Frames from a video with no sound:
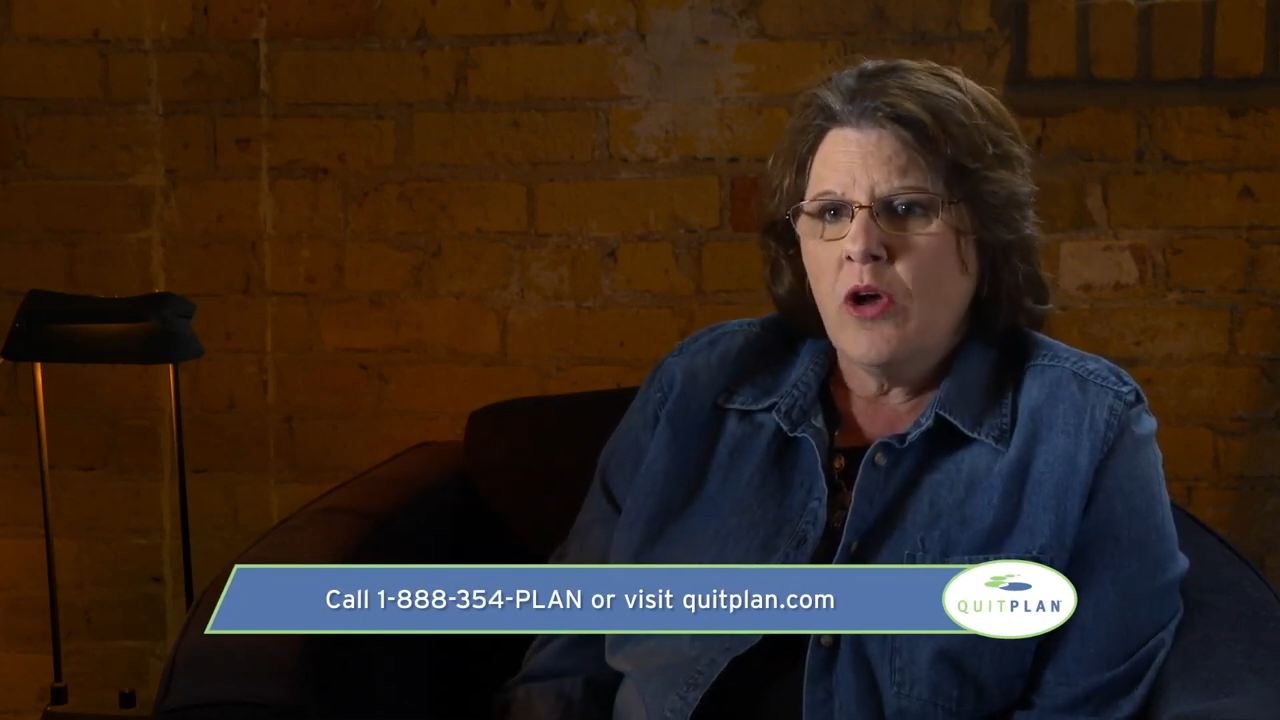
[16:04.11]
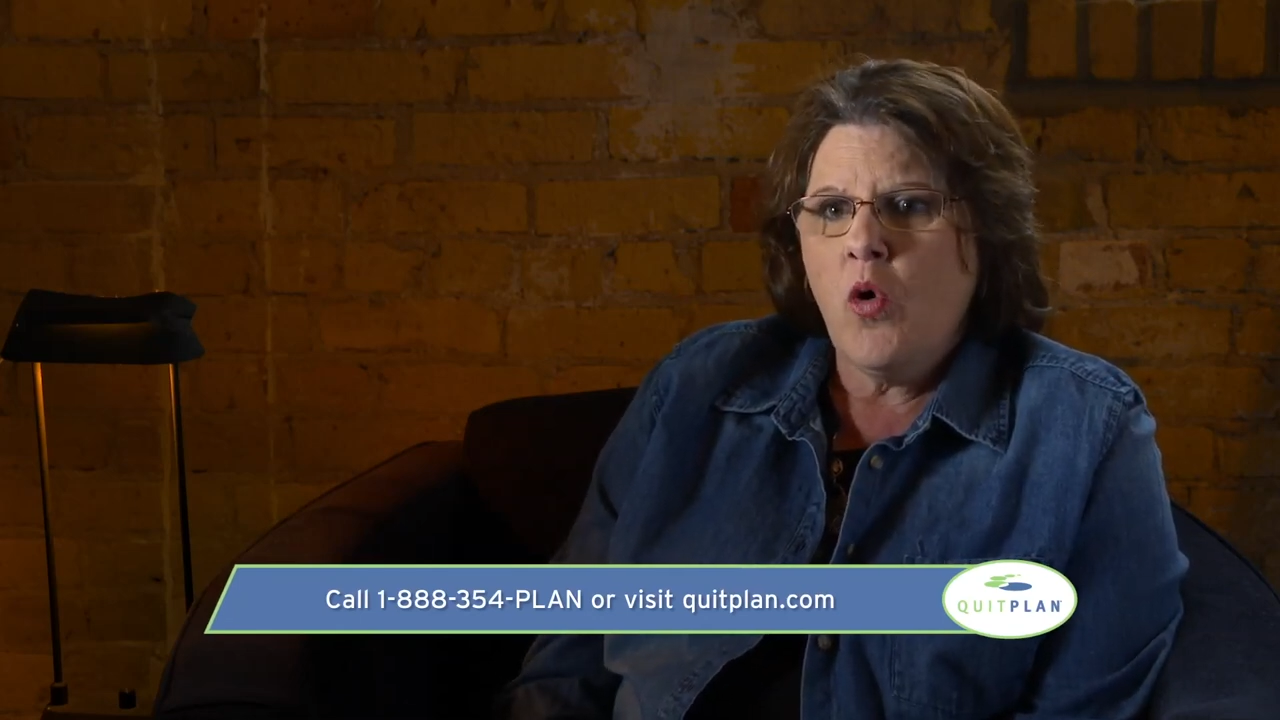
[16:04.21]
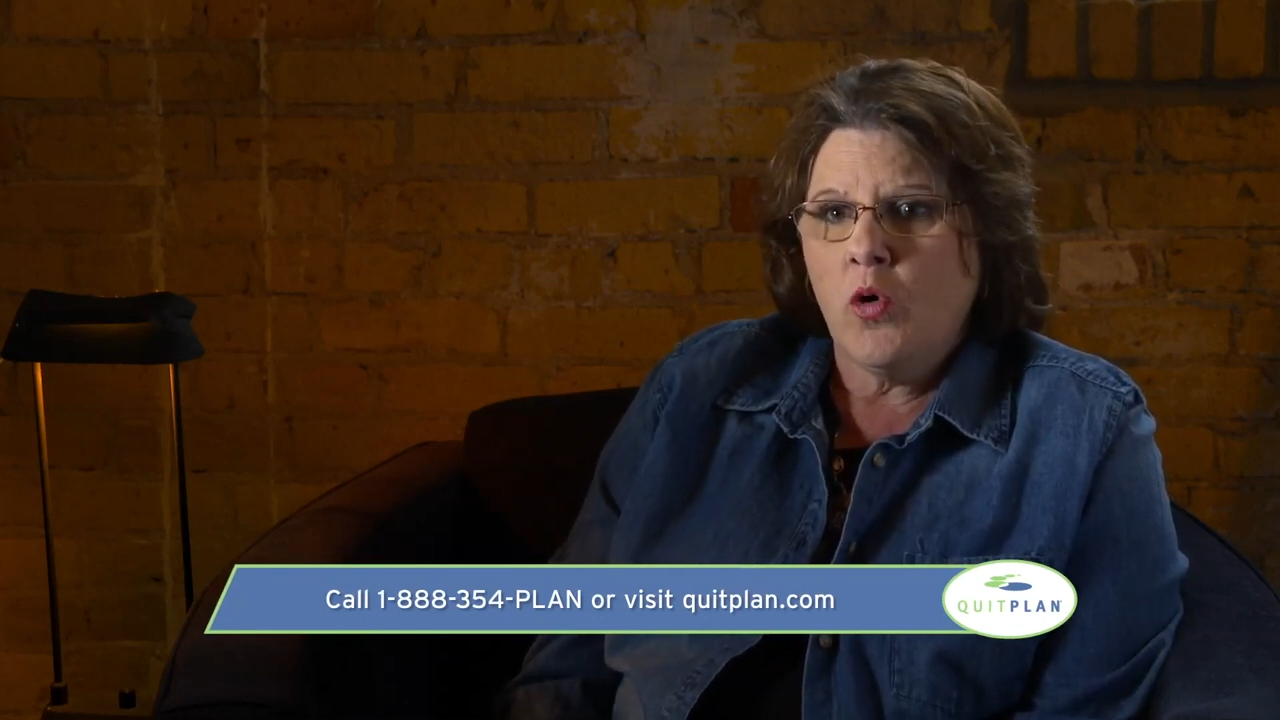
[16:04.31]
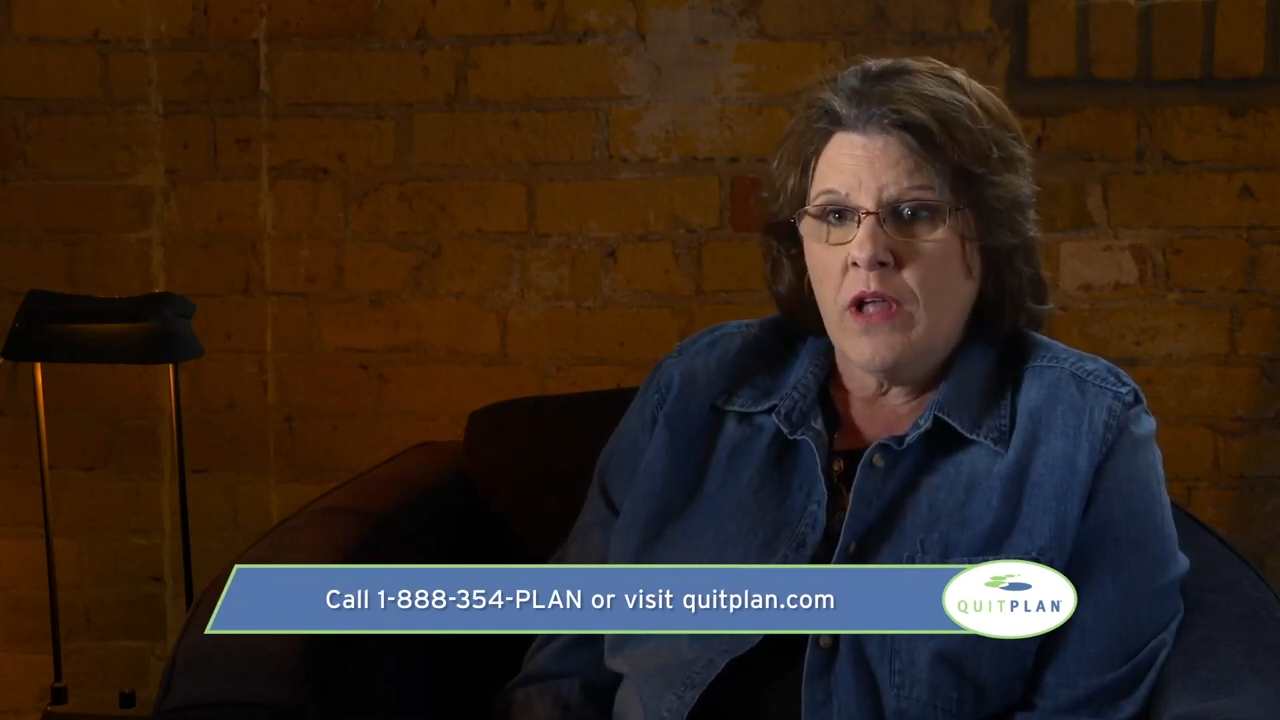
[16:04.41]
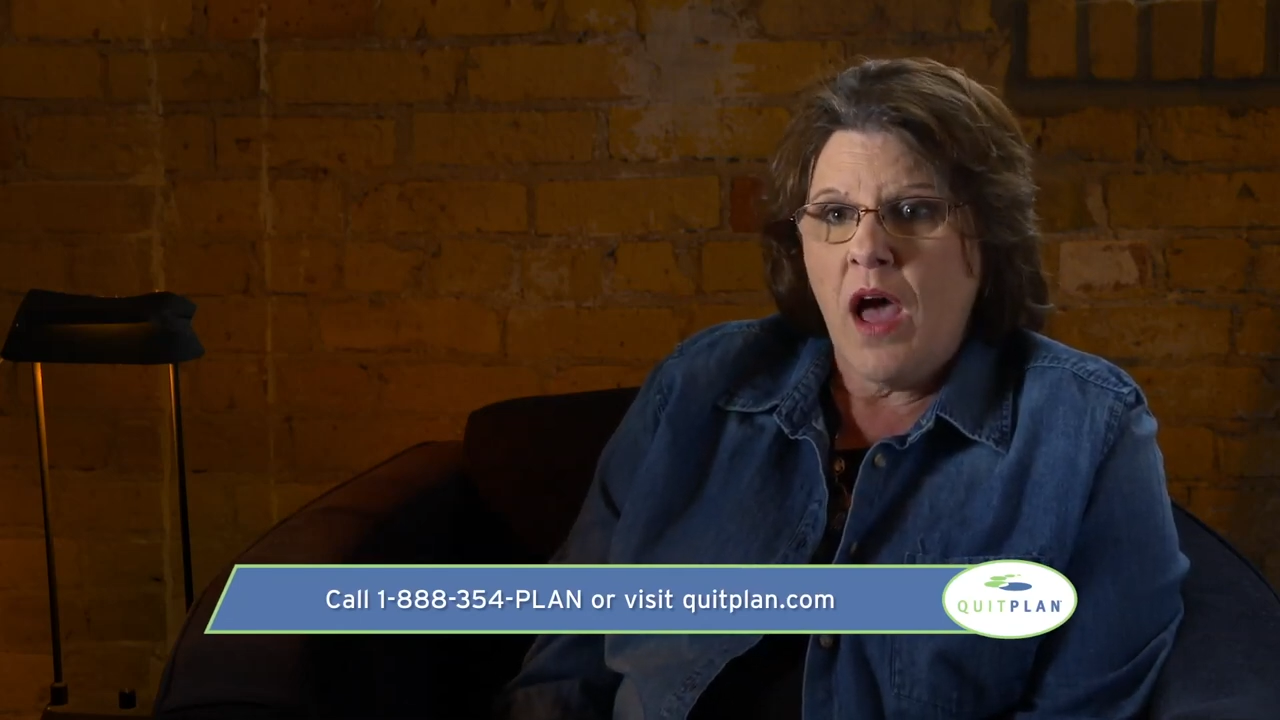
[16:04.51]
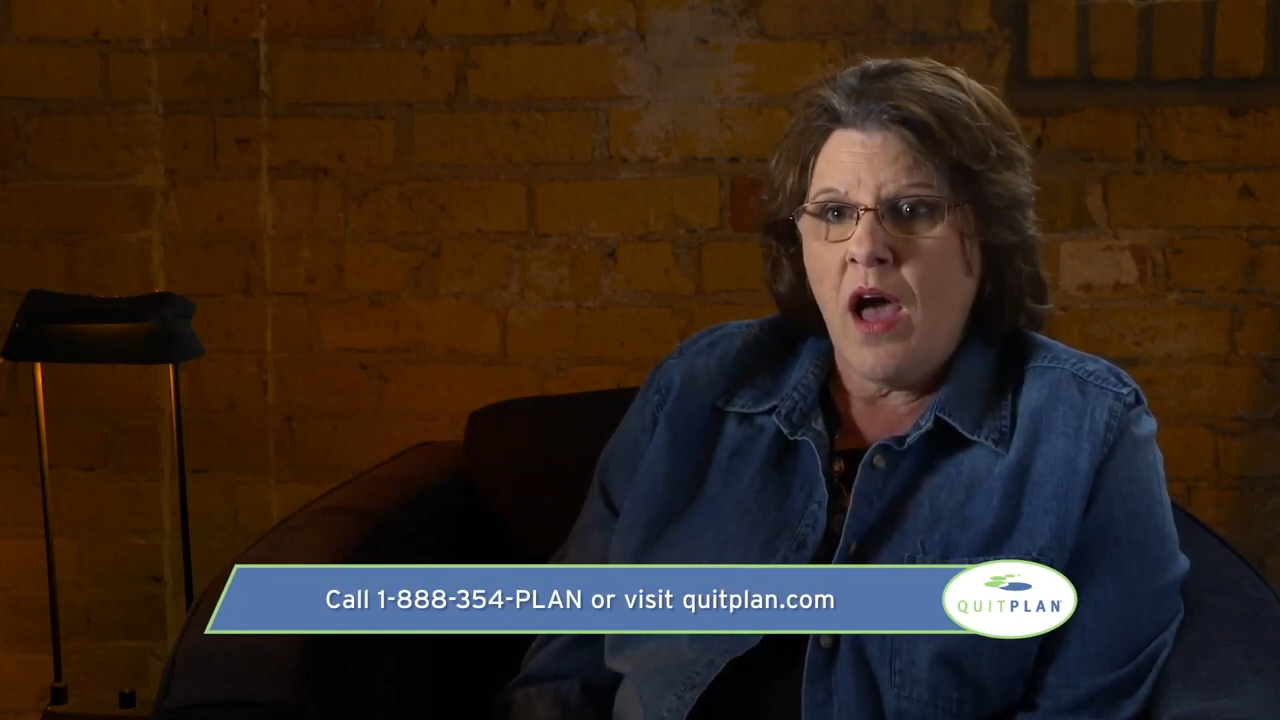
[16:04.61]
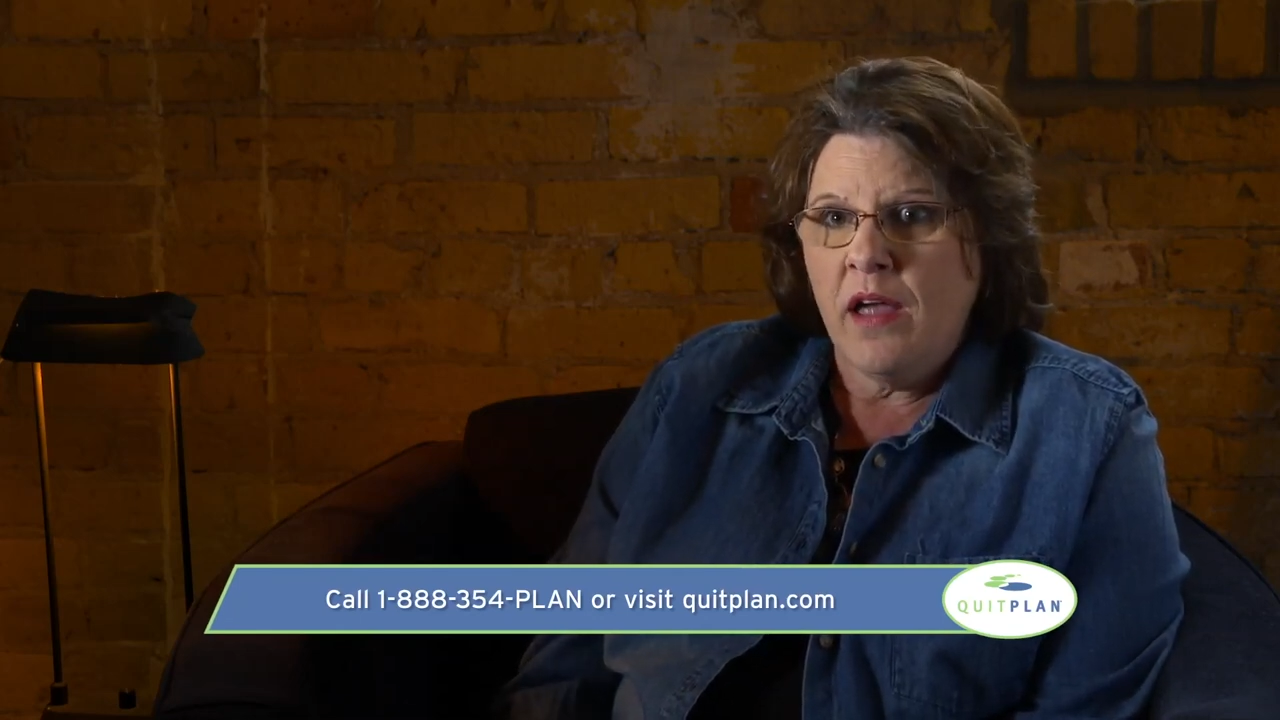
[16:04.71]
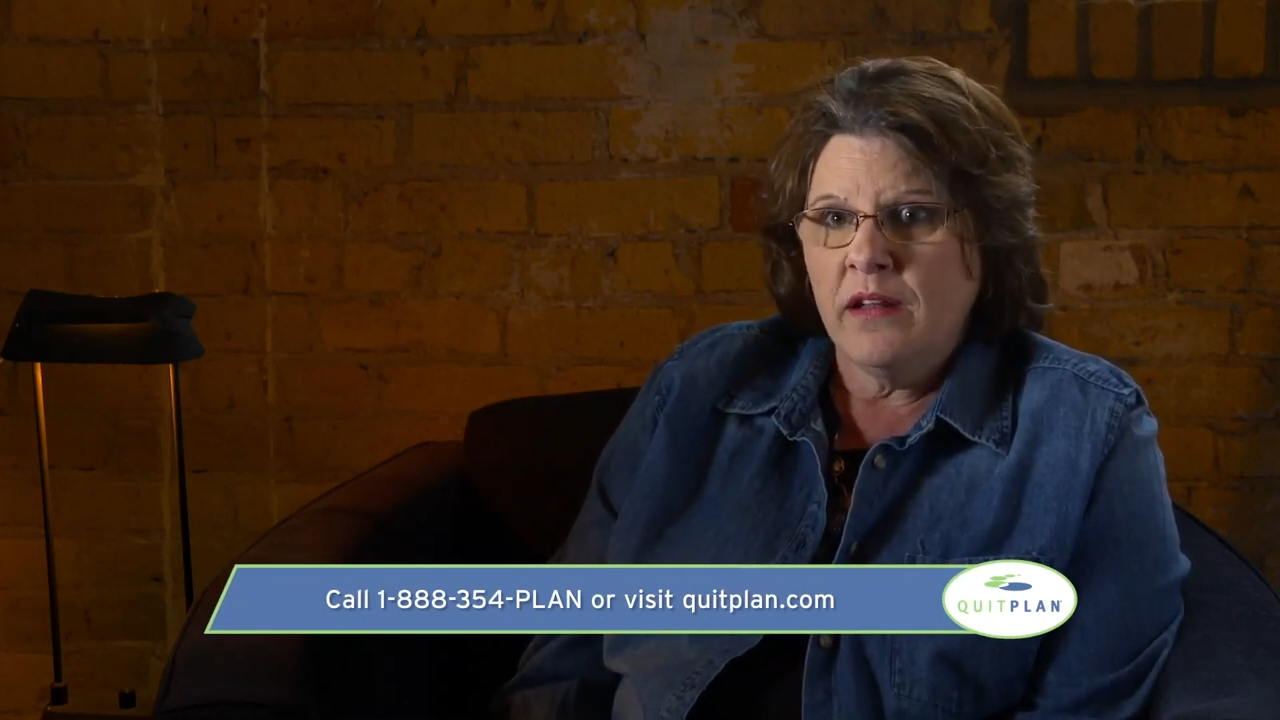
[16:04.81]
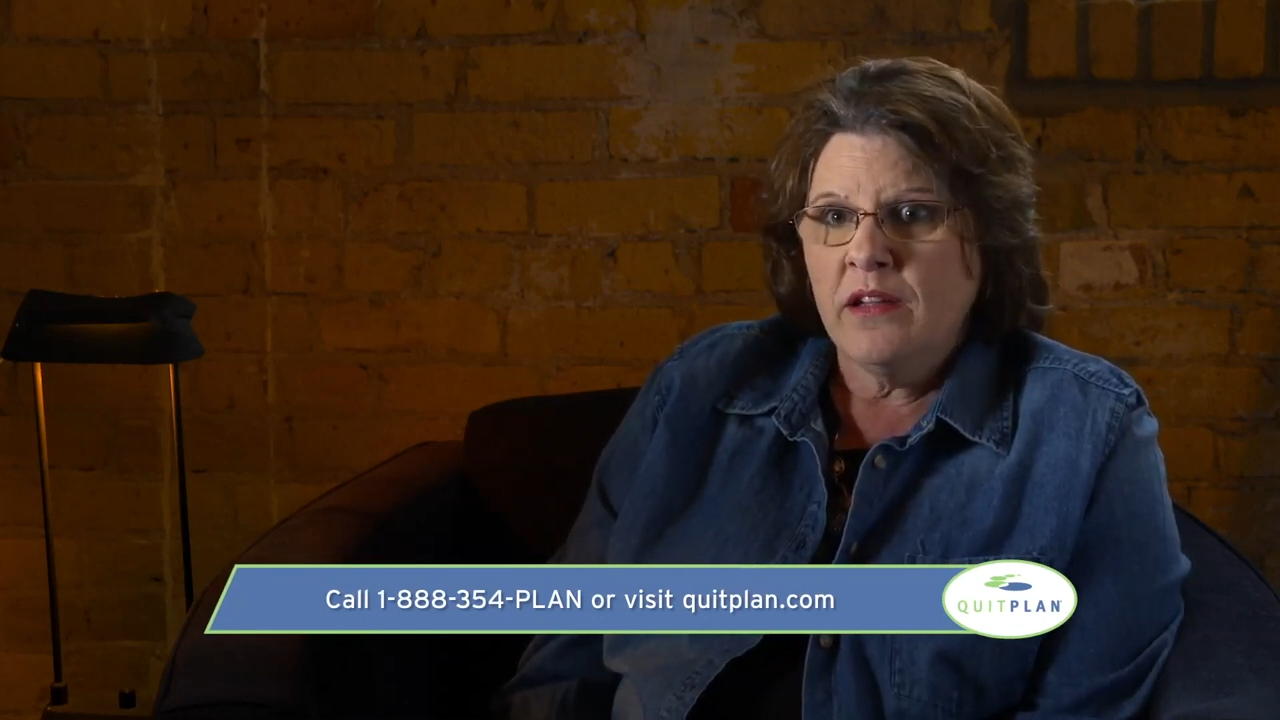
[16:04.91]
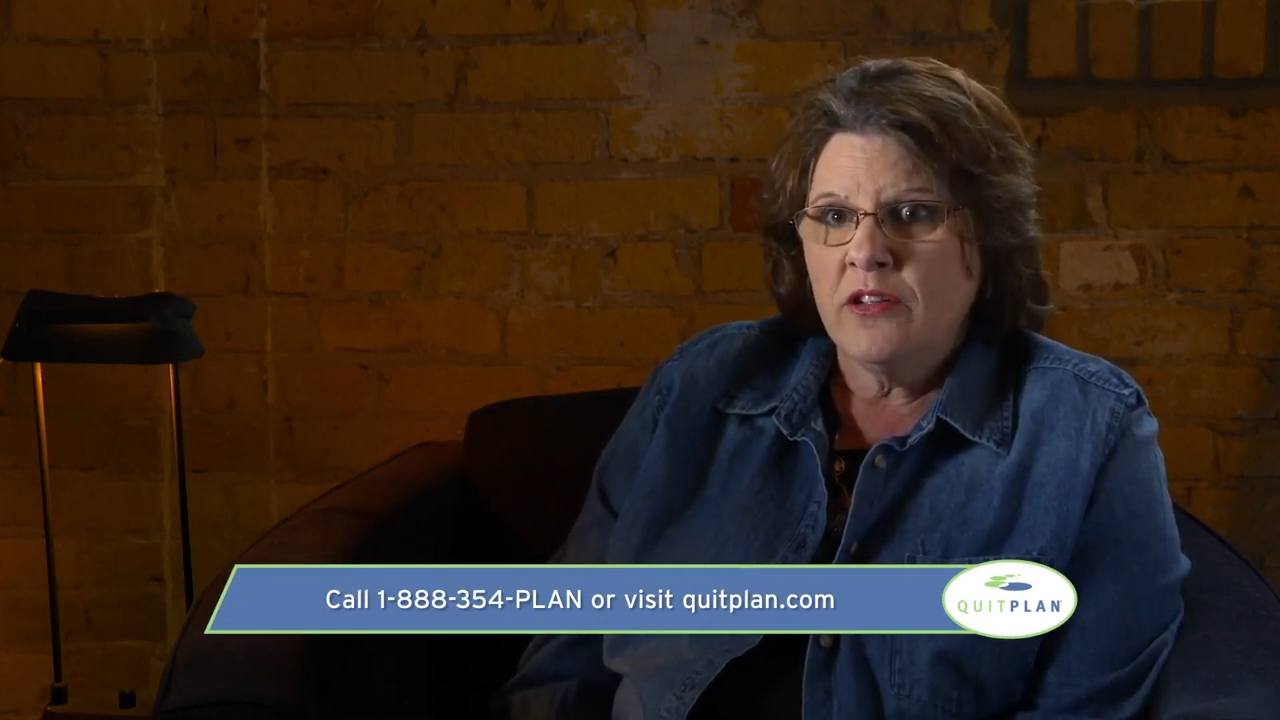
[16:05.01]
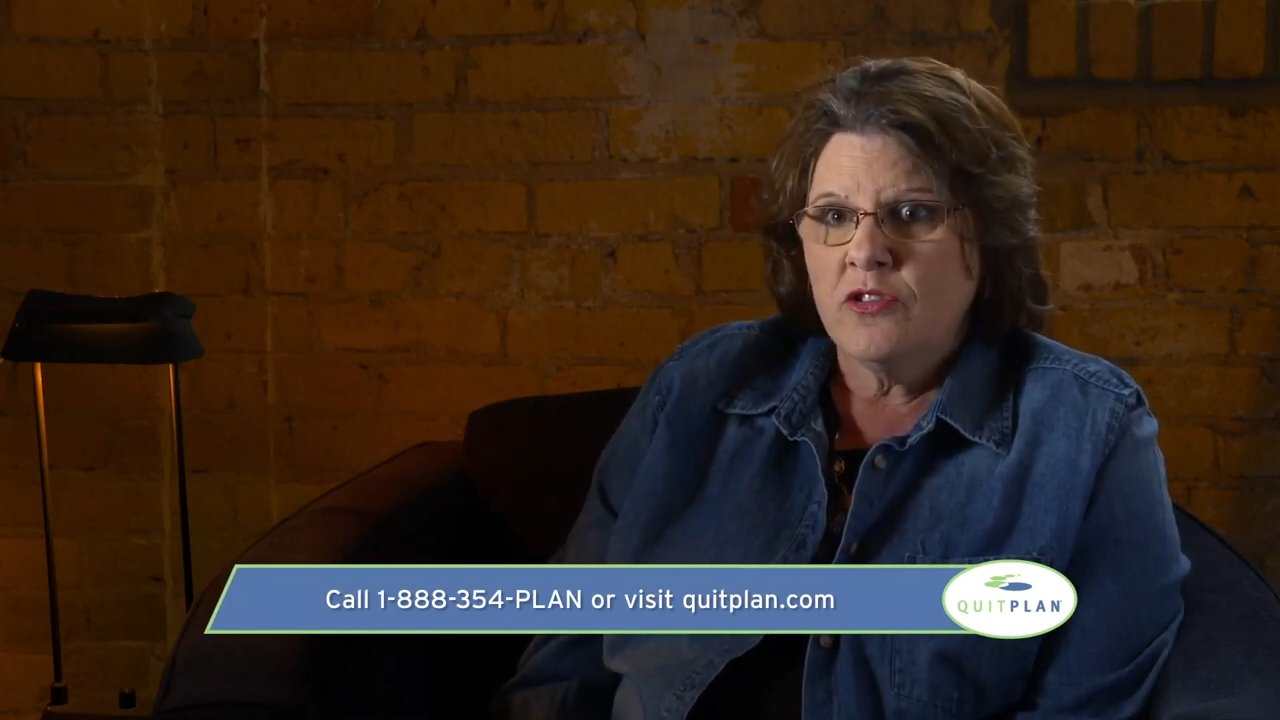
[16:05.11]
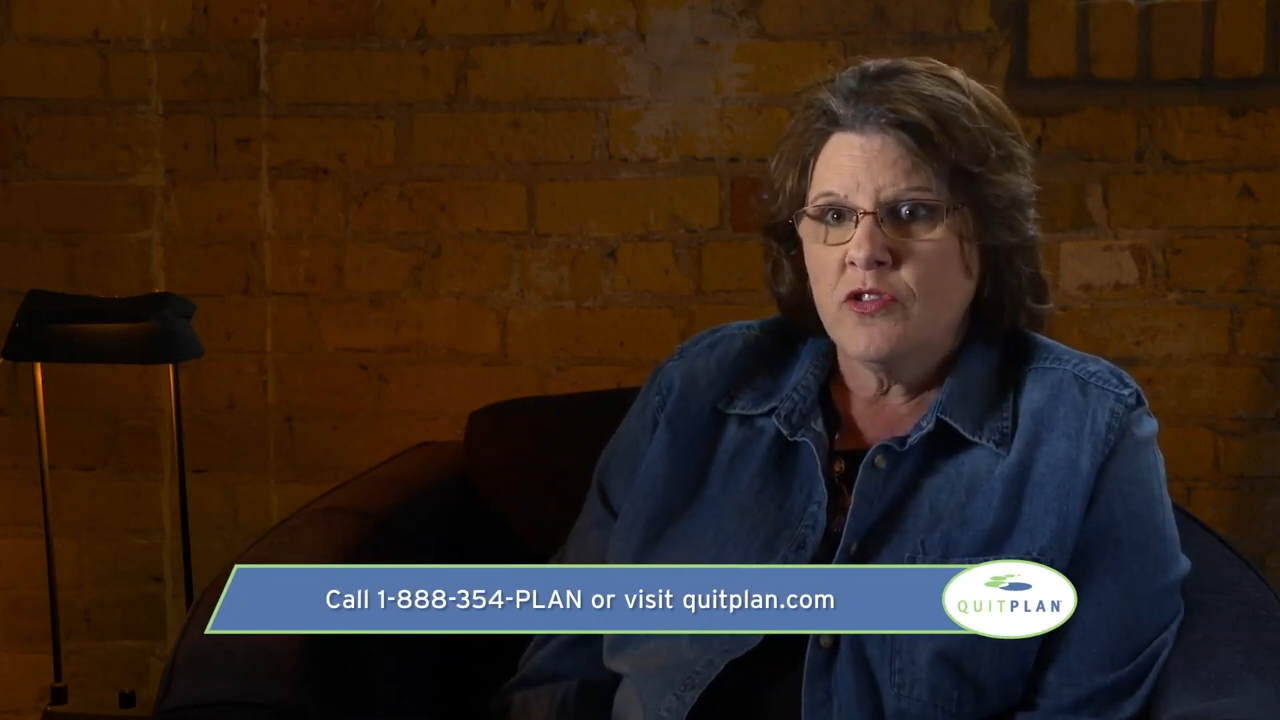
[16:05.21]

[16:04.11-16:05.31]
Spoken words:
hold on